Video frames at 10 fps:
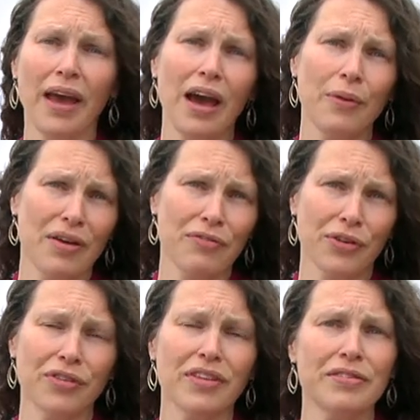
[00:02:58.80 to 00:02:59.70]

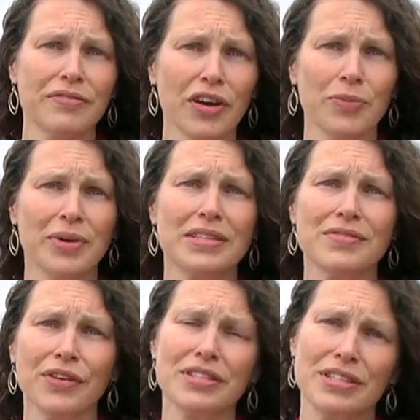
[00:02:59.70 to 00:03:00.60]
However, the environment is
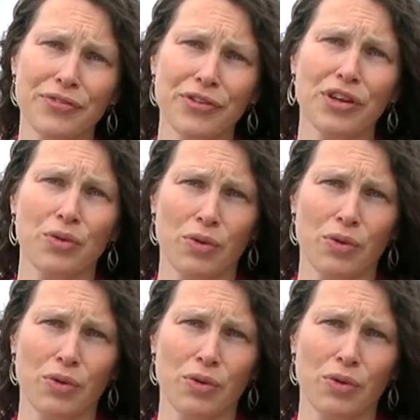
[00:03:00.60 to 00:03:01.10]
very different in